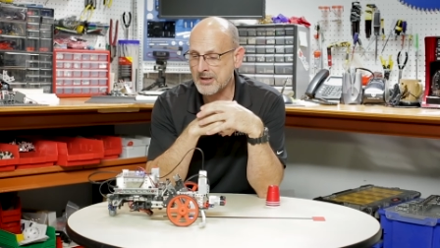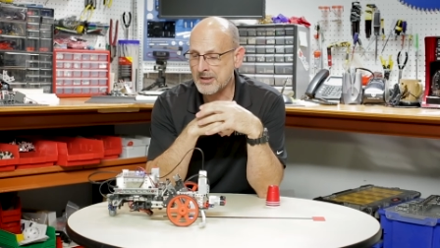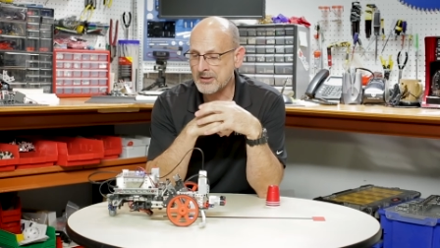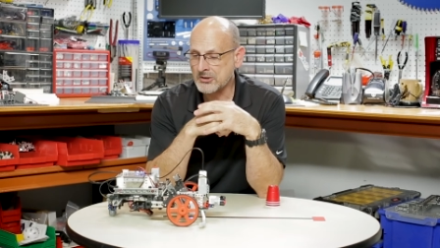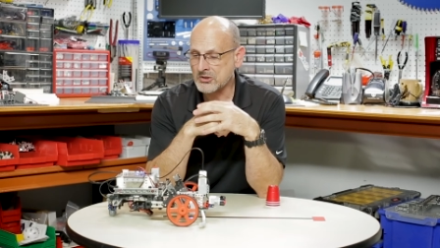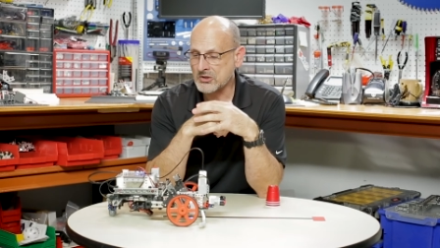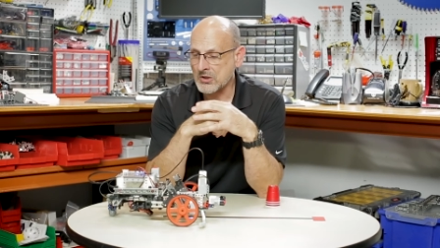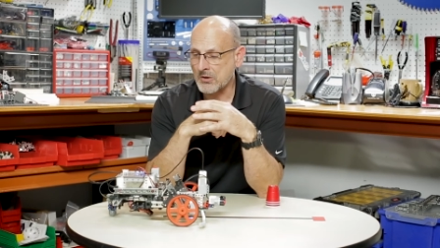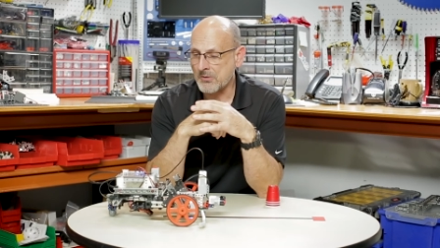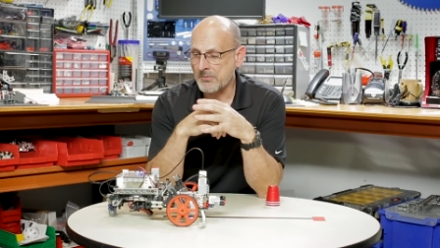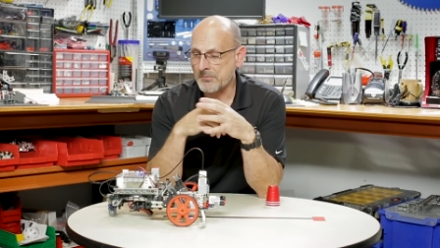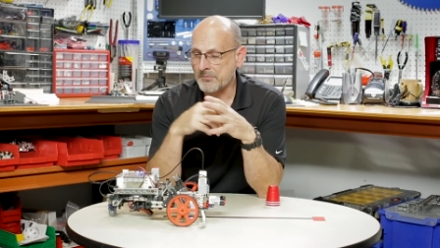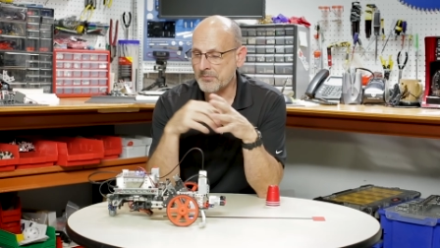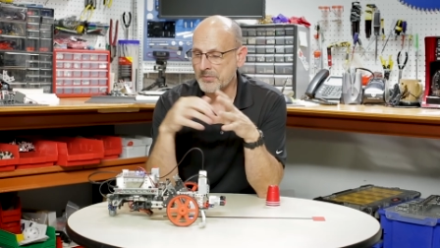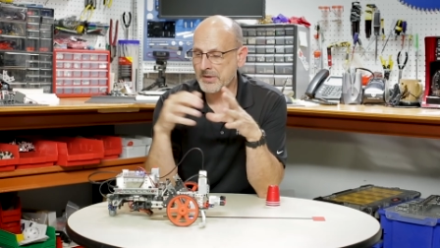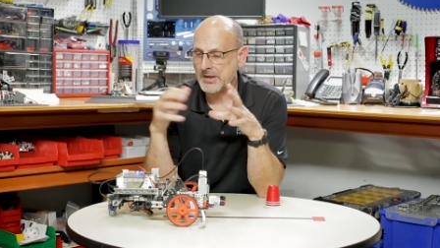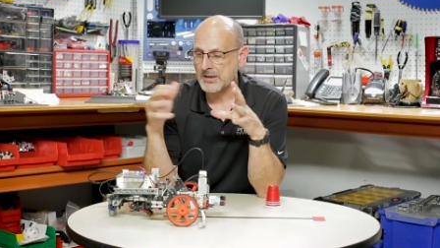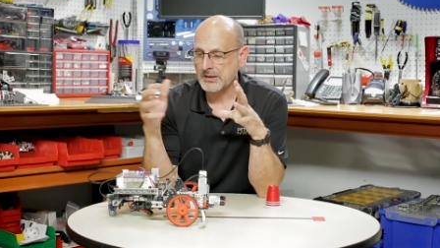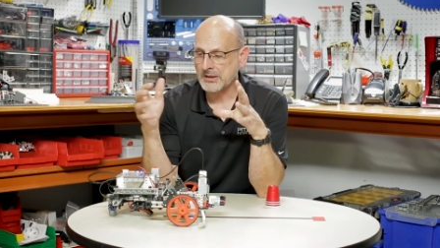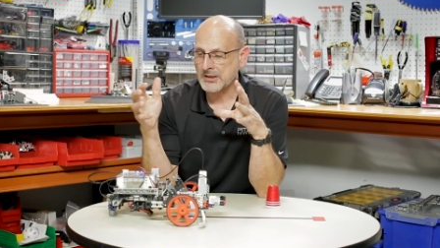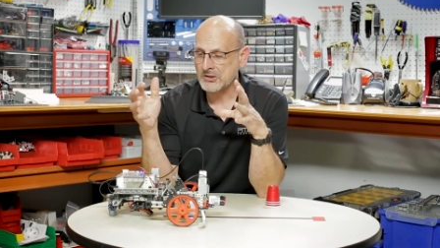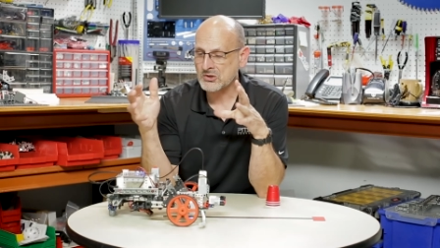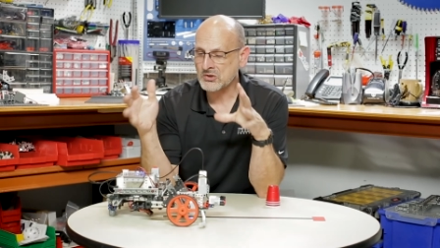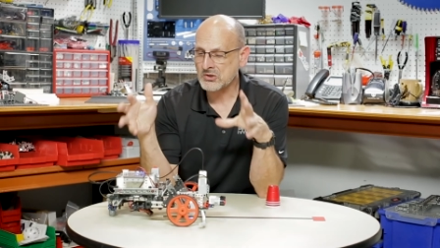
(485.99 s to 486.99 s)
So
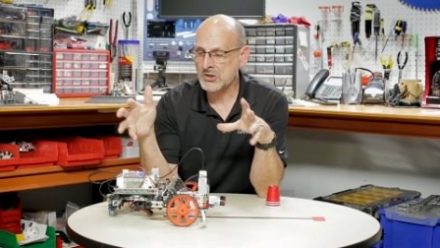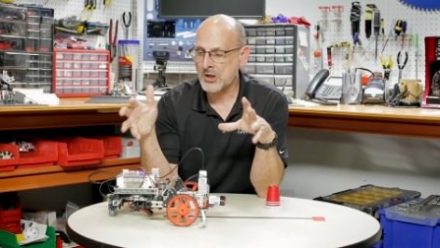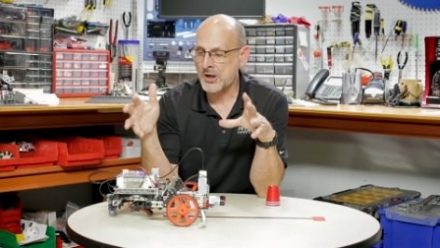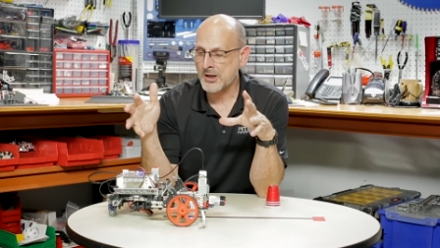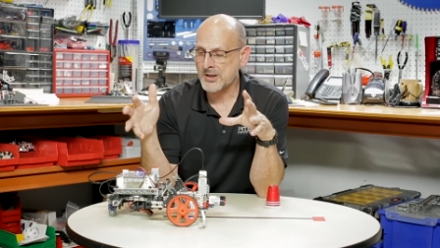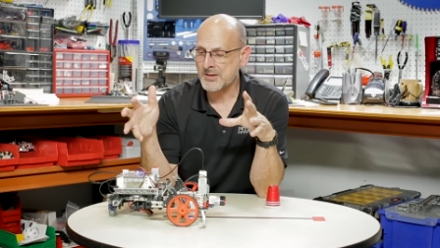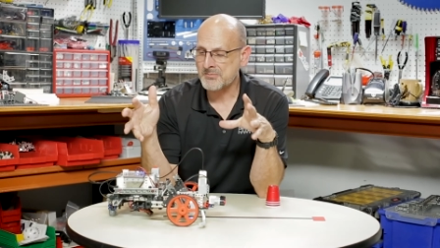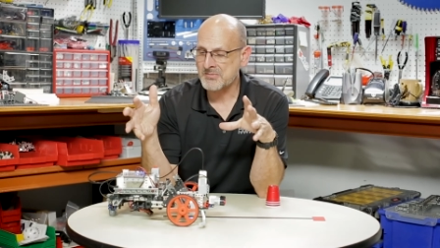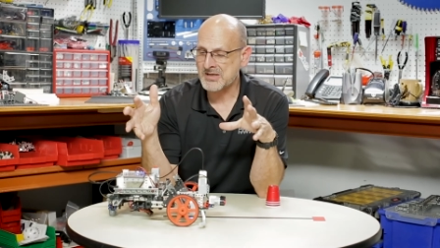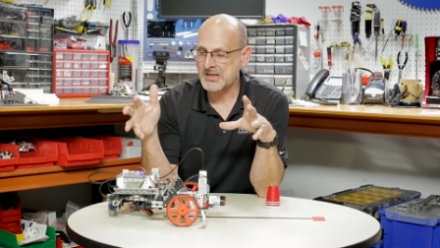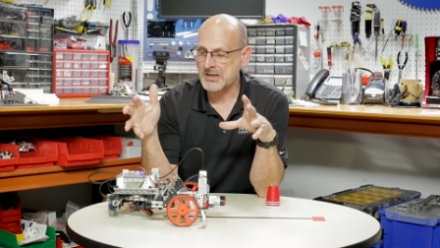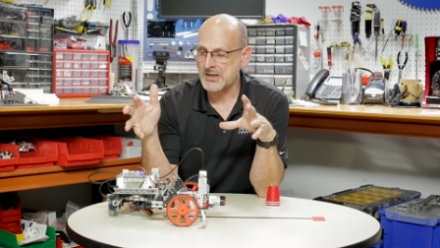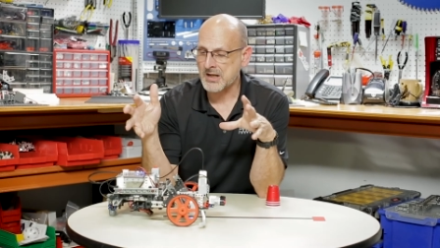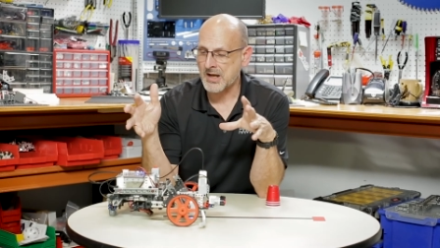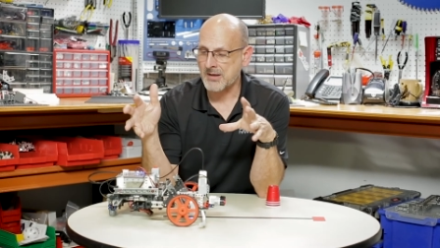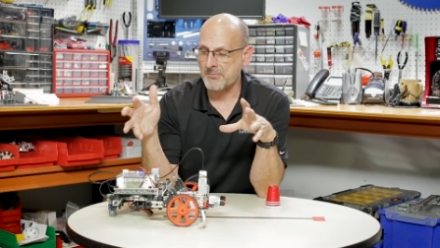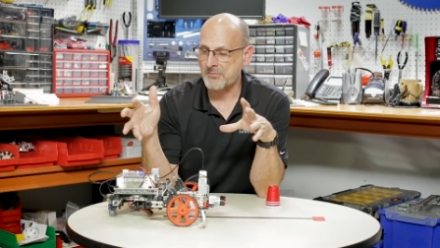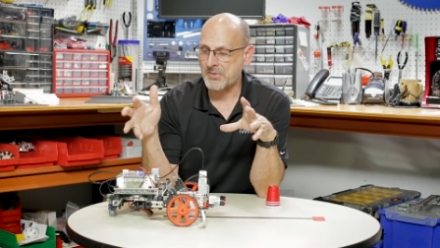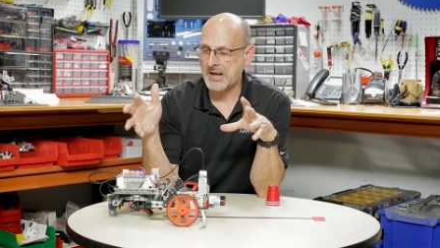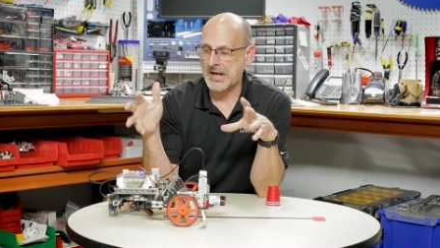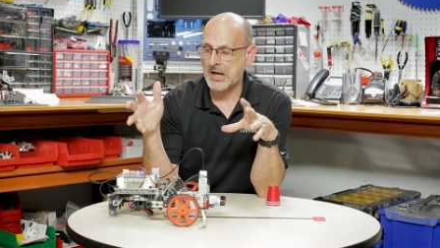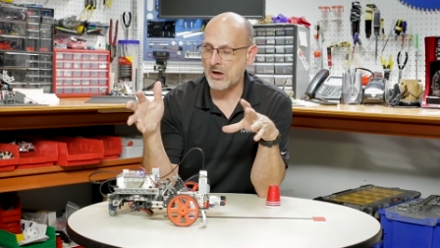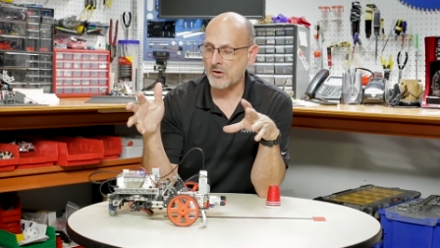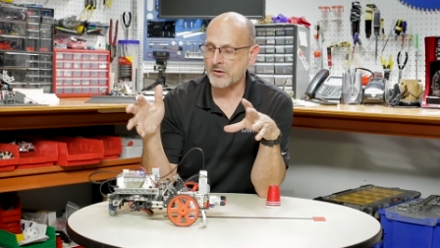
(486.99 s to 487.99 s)
let's talk a minute
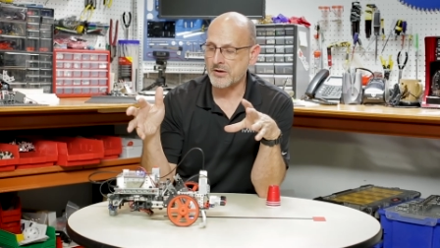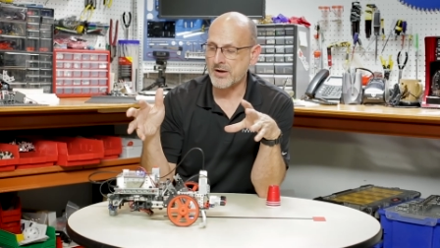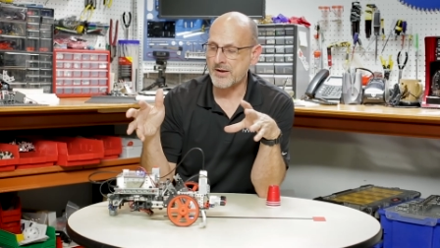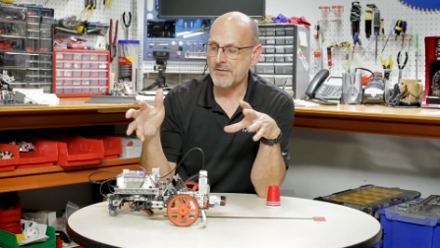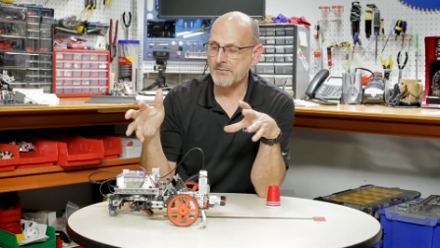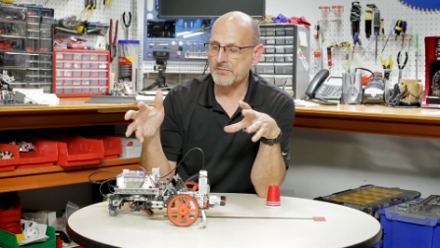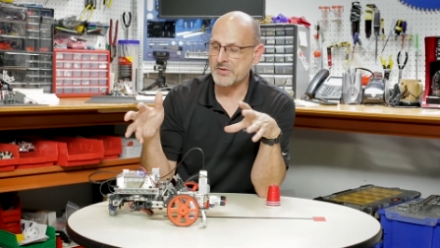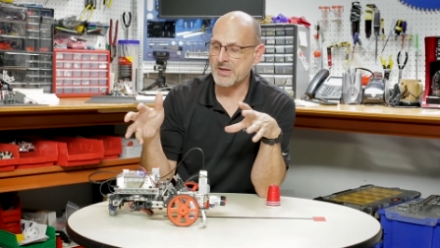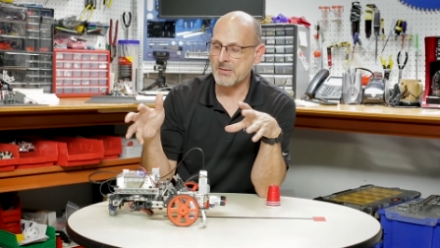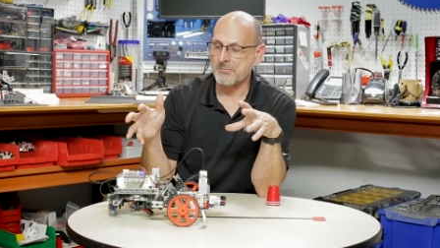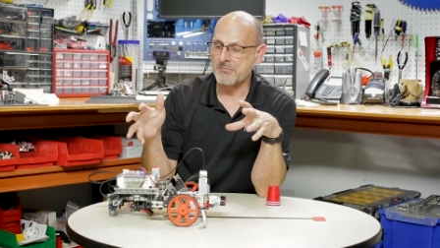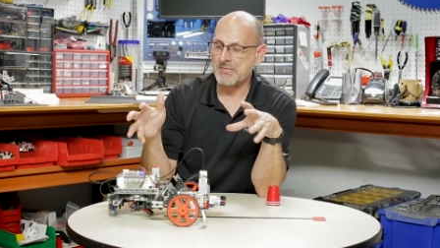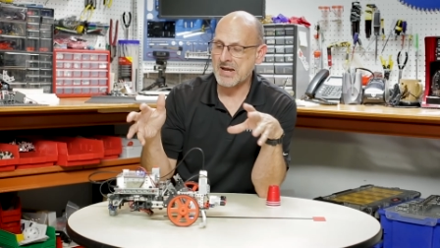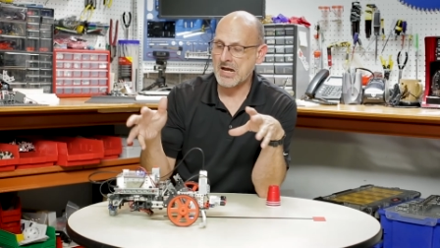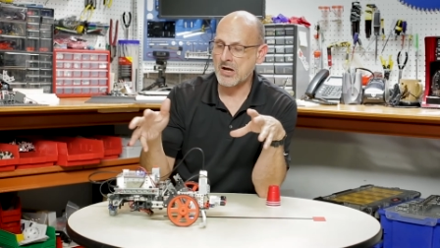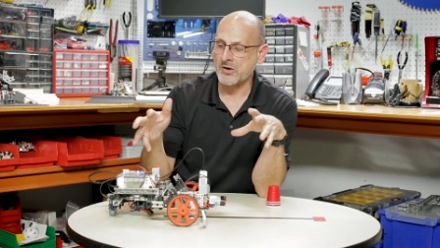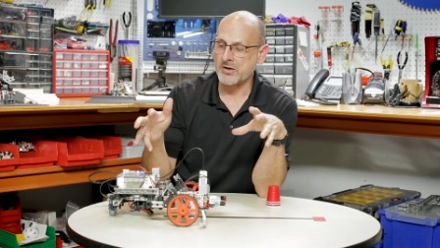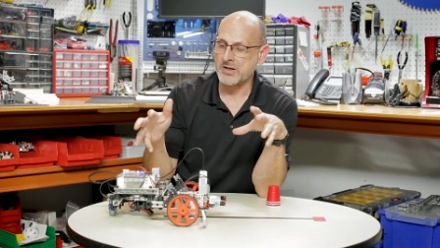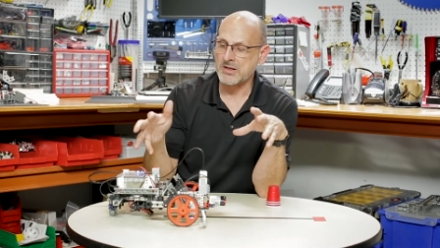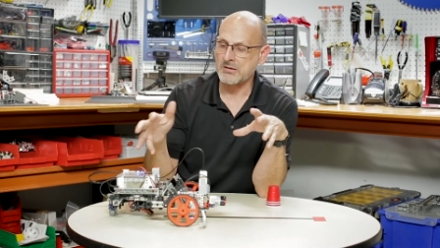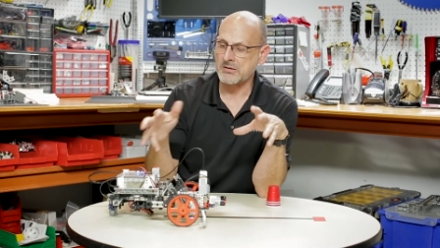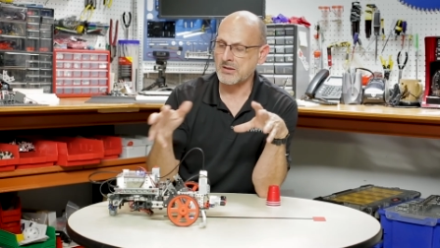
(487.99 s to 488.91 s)
about the mounting,